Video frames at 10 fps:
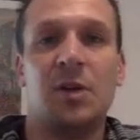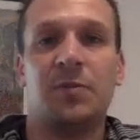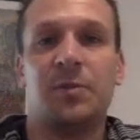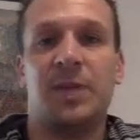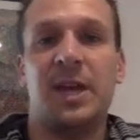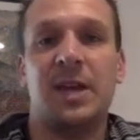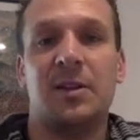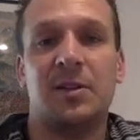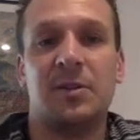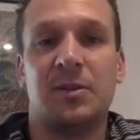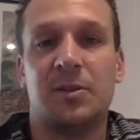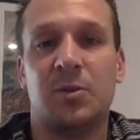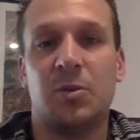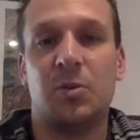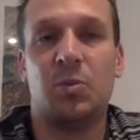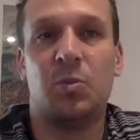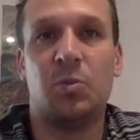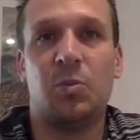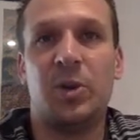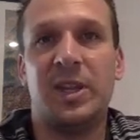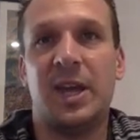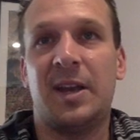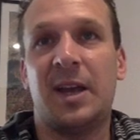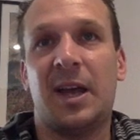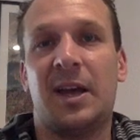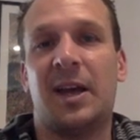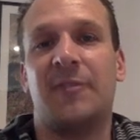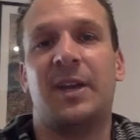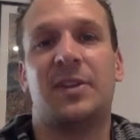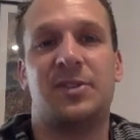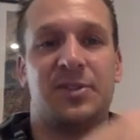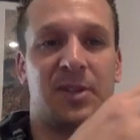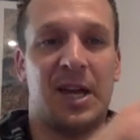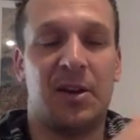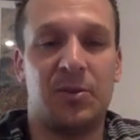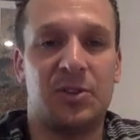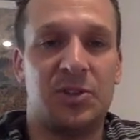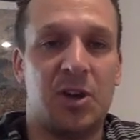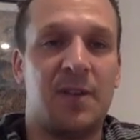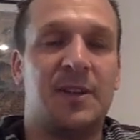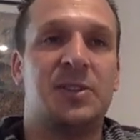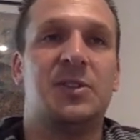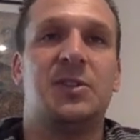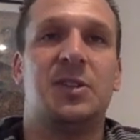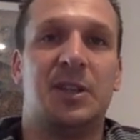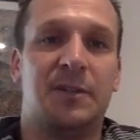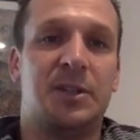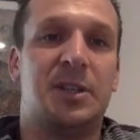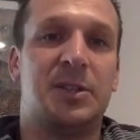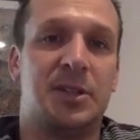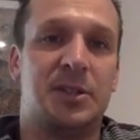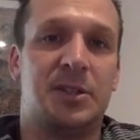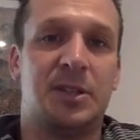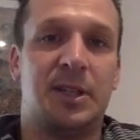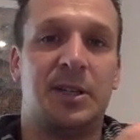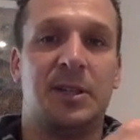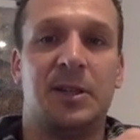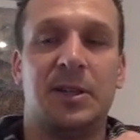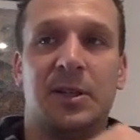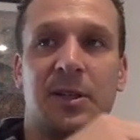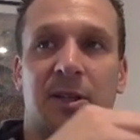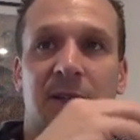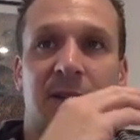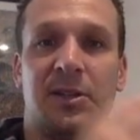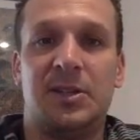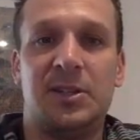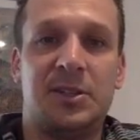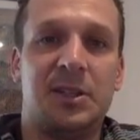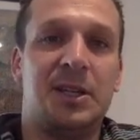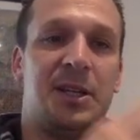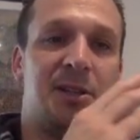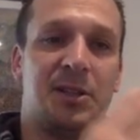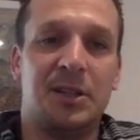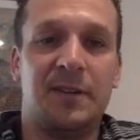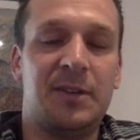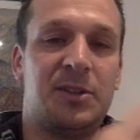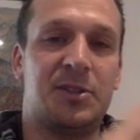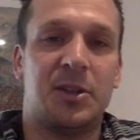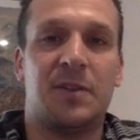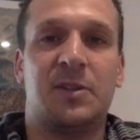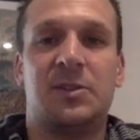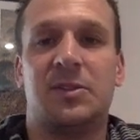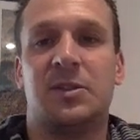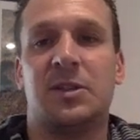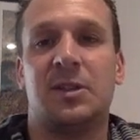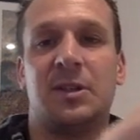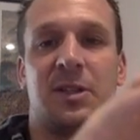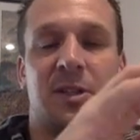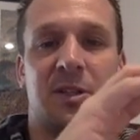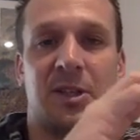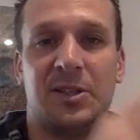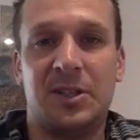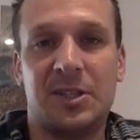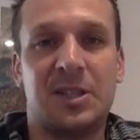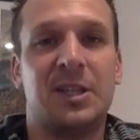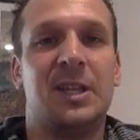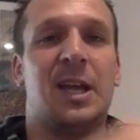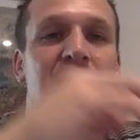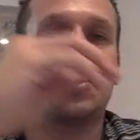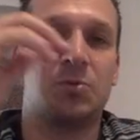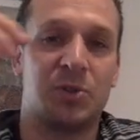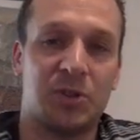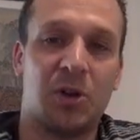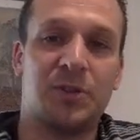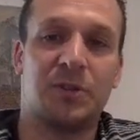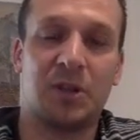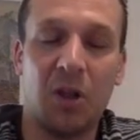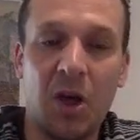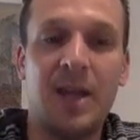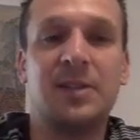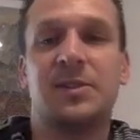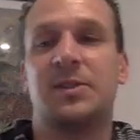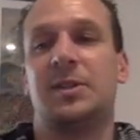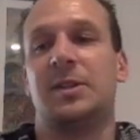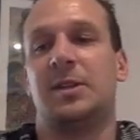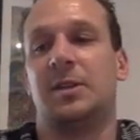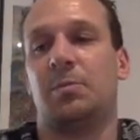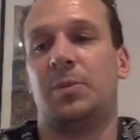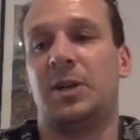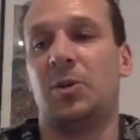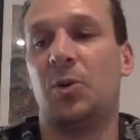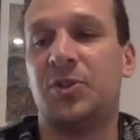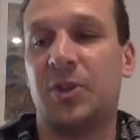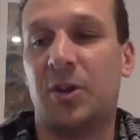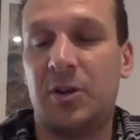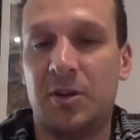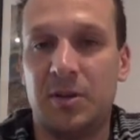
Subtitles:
From there, we then have our service delivered consistently. Consistently delivered service consistently gets results for clients, but it also